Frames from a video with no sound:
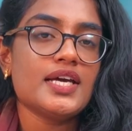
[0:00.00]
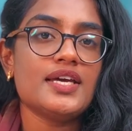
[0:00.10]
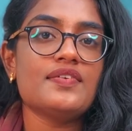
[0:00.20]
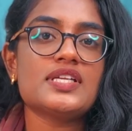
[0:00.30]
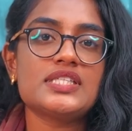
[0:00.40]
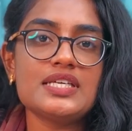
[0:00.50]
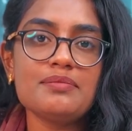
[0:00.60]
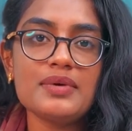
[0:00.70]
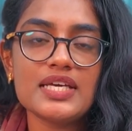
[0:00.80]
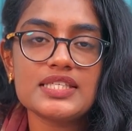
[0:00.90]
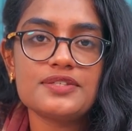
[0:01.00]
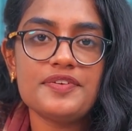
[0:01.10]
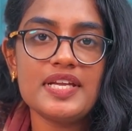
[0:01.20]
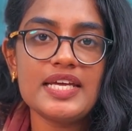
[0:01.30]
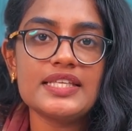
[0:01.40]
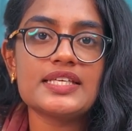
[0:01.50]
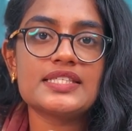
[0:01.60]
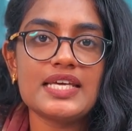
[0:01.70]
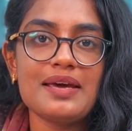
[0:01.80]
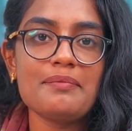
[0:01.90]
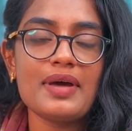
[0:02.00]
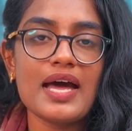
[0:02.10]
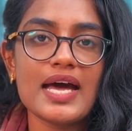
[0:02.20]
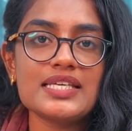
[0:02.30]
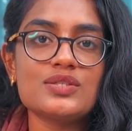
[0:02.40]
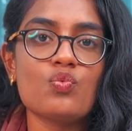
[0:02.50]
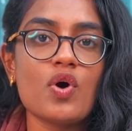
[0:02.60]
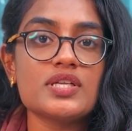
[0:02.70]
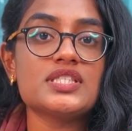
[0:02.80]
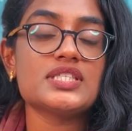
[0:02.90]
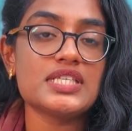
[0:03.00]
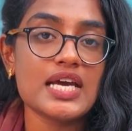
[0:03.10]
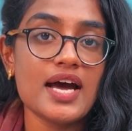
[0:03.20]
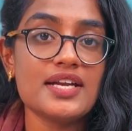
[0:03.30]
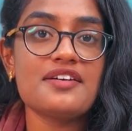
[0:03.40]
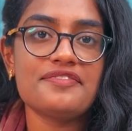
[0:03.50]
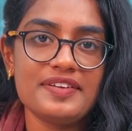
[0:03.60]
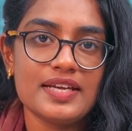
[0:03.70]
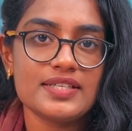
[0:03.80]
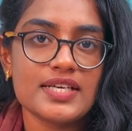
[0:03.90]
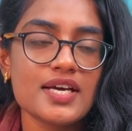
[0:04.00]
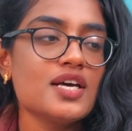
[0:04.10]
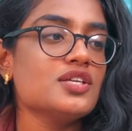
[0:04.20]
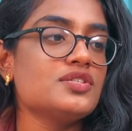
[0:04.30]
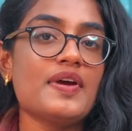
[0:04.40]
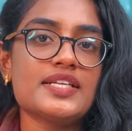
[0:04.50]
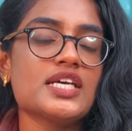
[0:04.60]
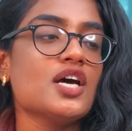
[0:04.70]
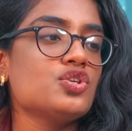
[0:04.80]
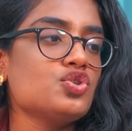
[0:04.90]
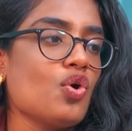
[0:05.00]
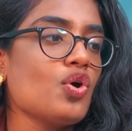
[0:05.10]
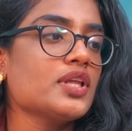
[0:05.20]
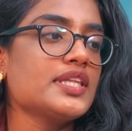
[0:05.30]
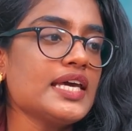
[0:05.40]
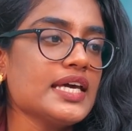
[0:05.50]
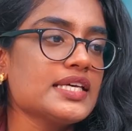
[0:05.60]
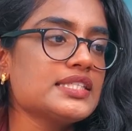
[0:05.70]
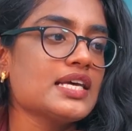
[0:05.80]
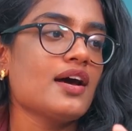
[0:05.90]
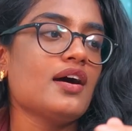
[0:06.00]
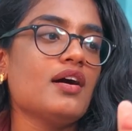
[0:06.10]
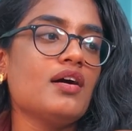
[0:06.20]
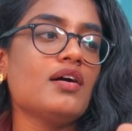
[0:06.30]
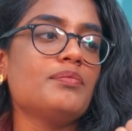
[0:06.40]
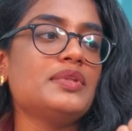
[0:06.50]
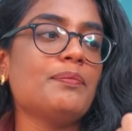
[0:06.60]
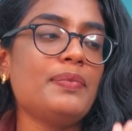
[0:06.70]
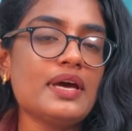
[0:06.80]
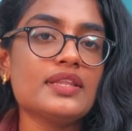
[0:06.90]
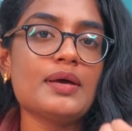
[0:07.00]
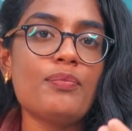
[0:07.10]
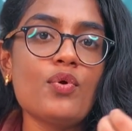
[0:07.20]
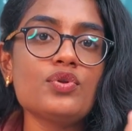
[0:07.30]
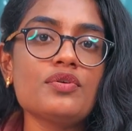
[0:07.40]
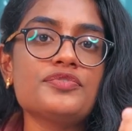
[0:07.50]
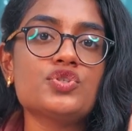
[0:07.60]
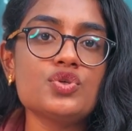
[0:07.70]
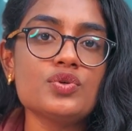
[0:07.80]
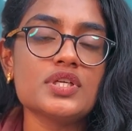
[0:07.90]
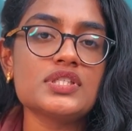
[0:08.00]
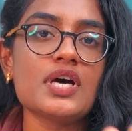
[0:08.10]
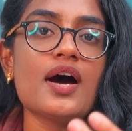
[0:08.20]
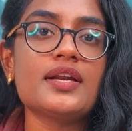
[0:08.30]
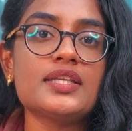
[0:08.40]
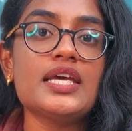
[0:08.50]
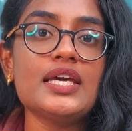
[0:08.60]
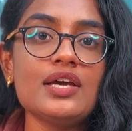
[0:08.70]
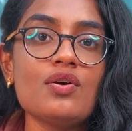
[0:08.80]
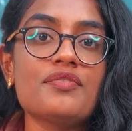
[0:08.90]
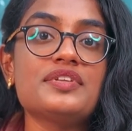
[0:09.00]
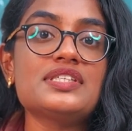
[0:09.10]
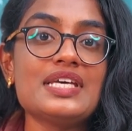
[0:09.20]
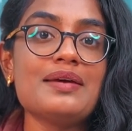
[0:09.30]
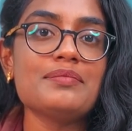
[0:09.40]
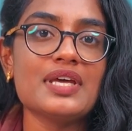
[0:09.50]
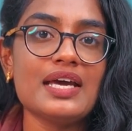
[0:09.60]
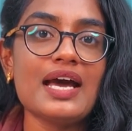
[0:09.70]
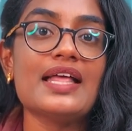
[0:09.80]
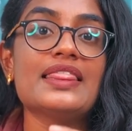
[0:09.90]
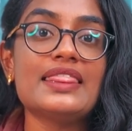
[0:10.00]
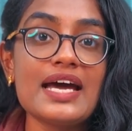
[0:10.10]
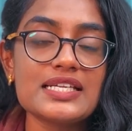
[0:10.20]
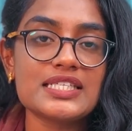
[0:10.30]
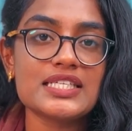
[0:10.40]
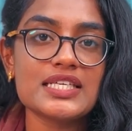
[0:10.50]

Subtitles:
Even Tim is feeling the same as what Diana felt. So the thing is, the both of the students are thinking of the same thing, and that